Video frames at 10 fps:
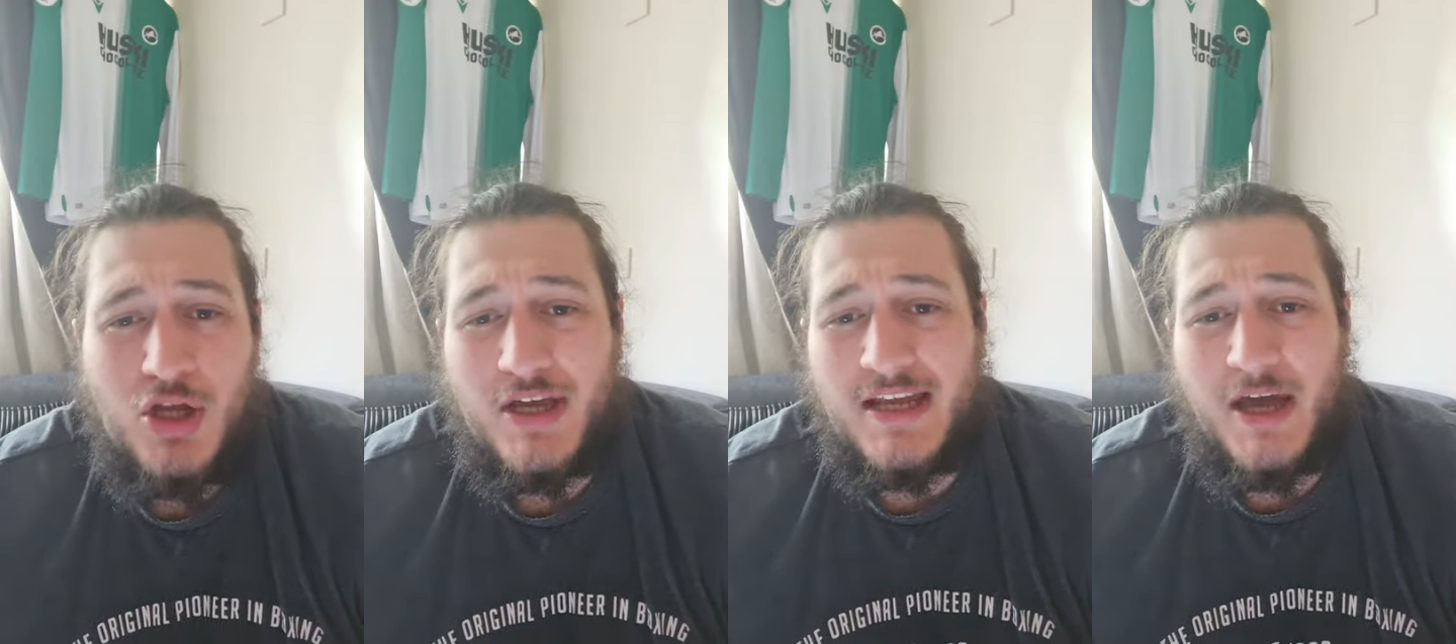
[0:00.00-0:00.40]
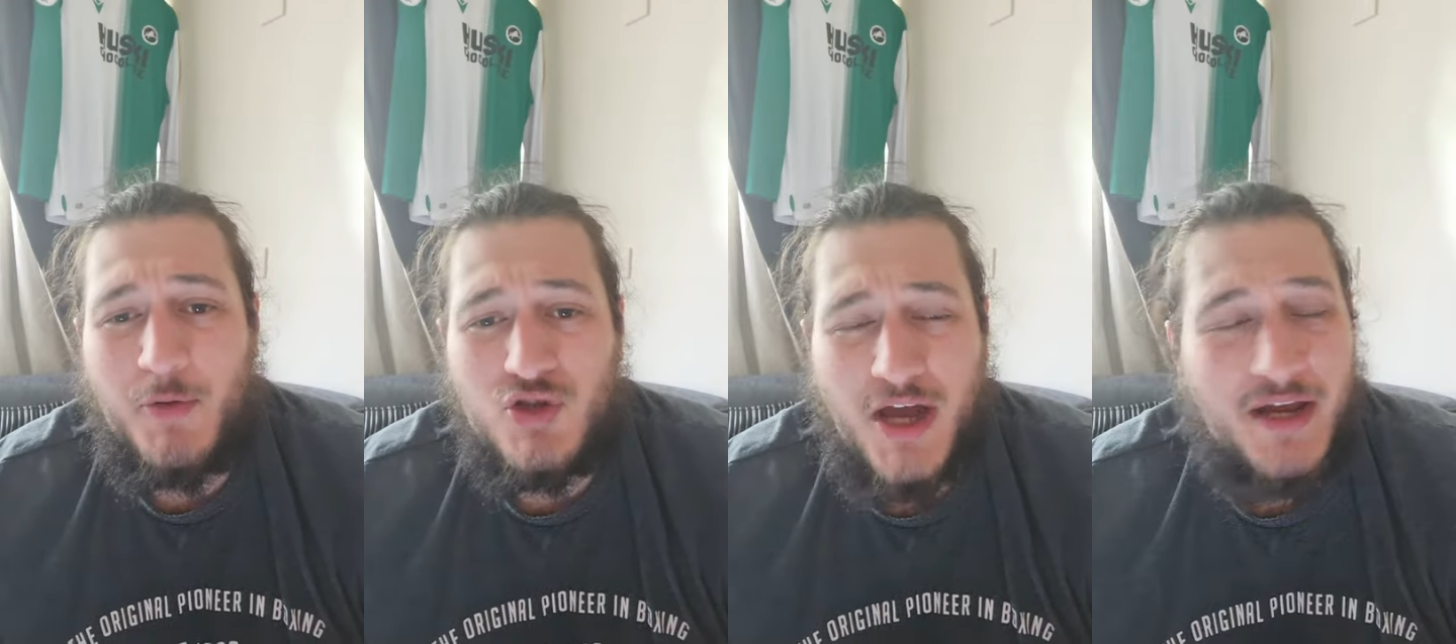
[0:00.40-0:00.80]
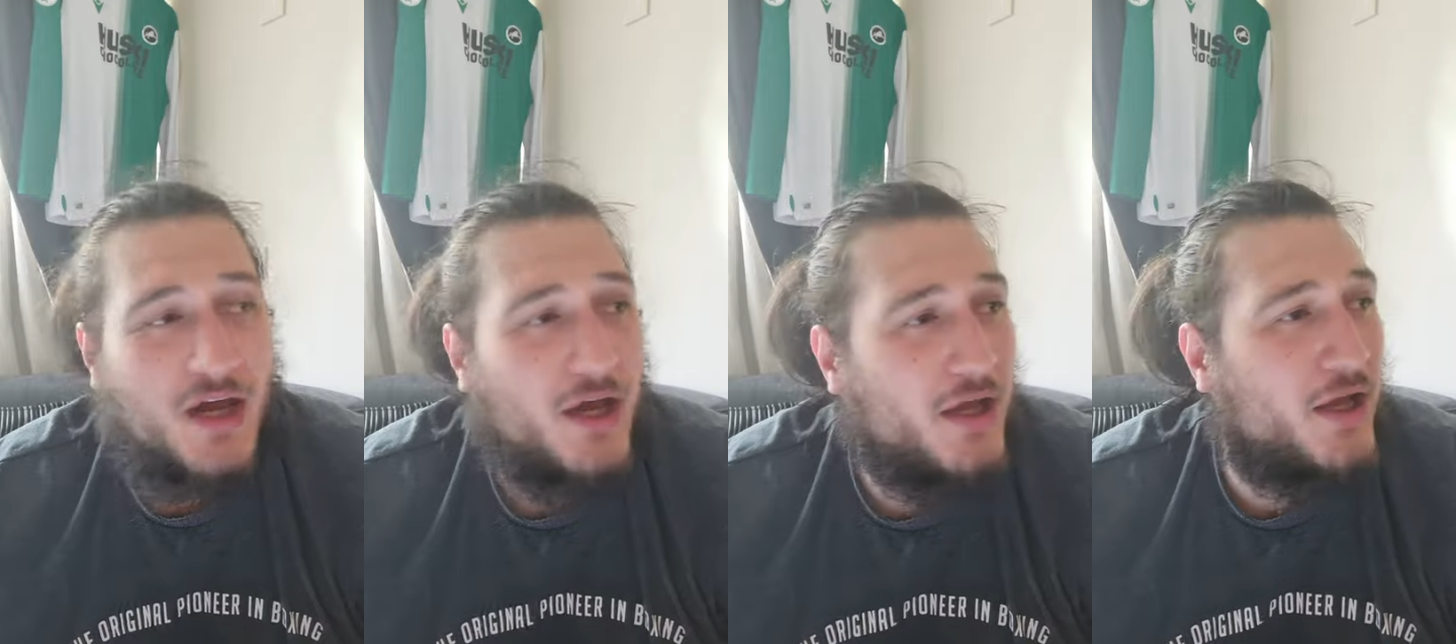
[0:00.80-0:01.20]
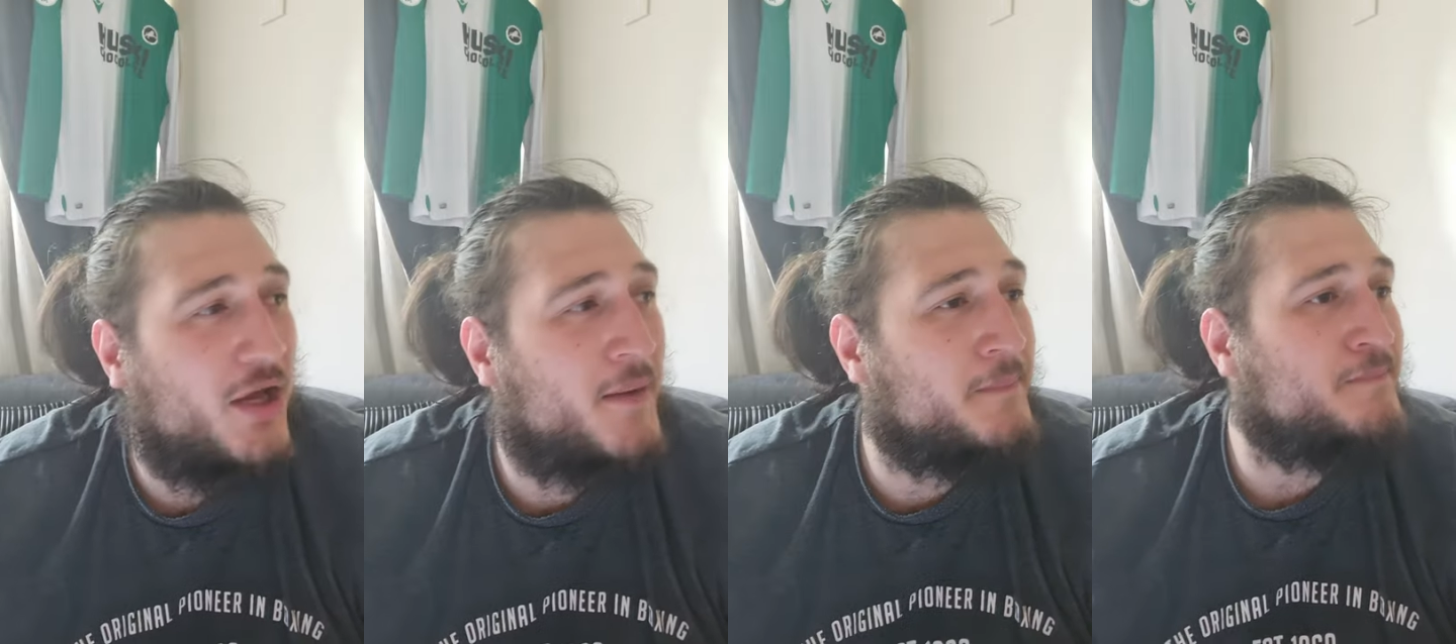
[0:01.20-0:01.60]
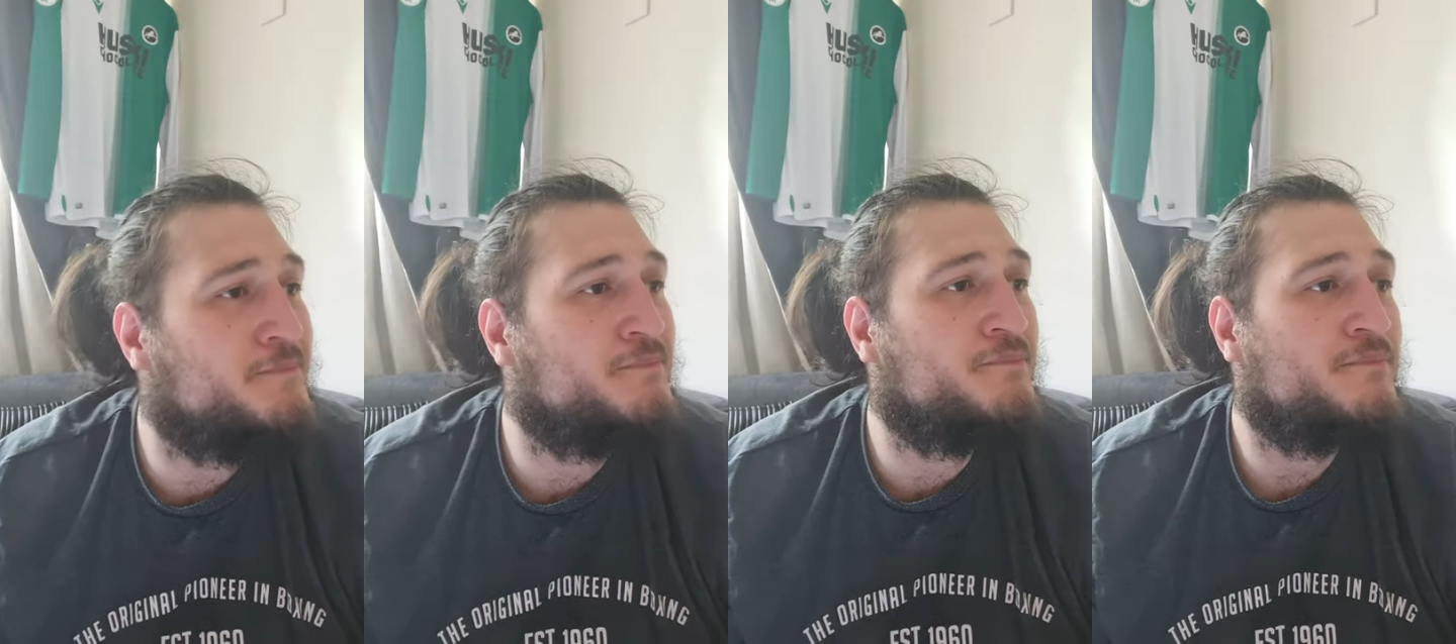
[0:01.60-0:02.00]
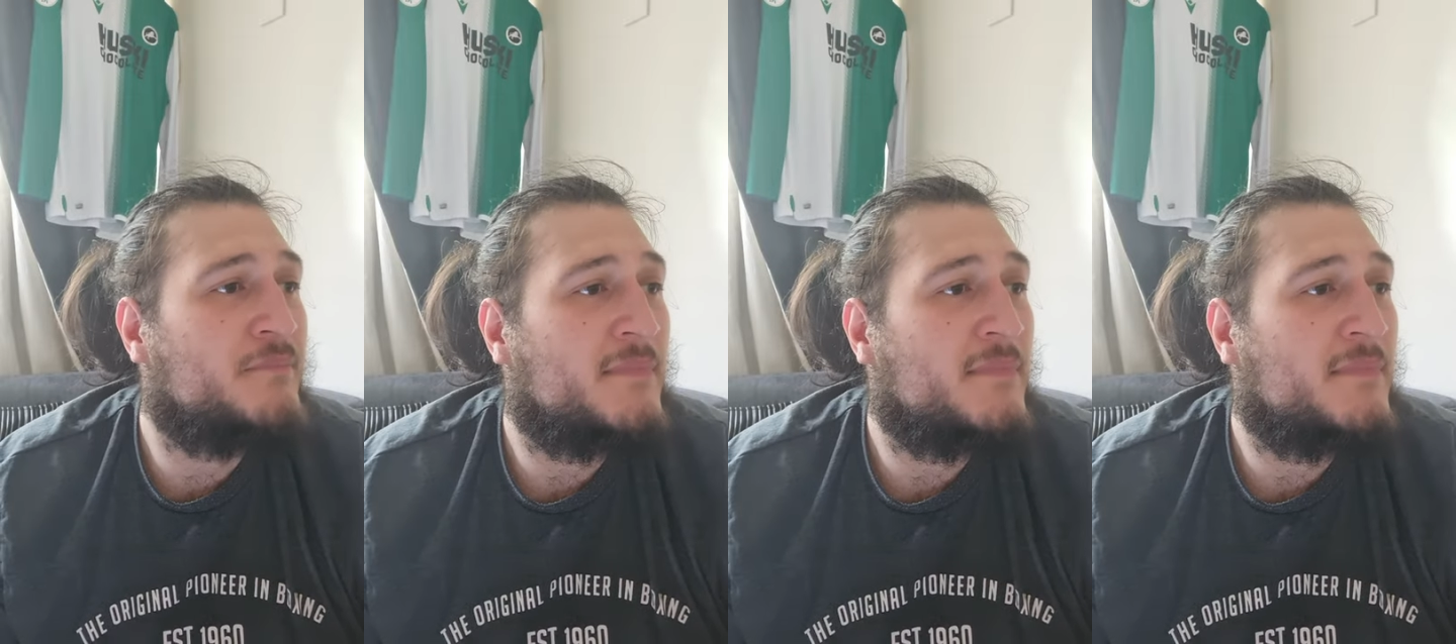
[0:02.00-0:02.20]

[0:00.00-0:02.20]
Looking like we're trying to um,